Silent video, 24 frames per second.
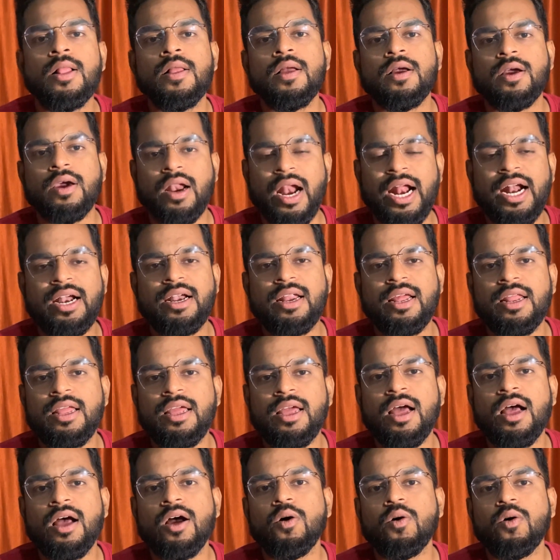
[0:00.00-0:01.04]

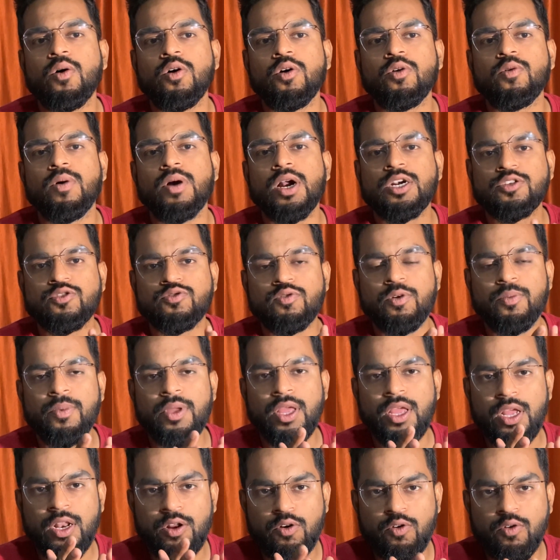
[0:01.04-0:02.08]
criteria or what should
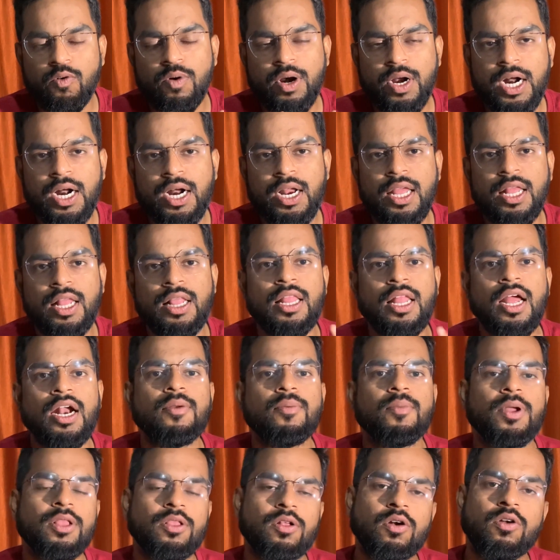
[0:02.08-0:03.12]
be included in that
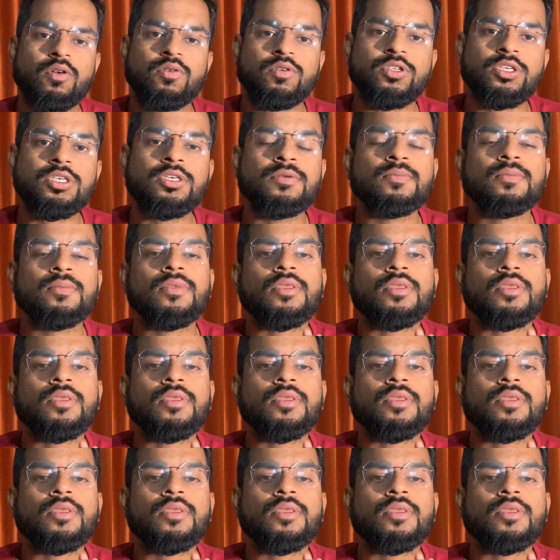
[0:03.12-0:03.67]
methodology.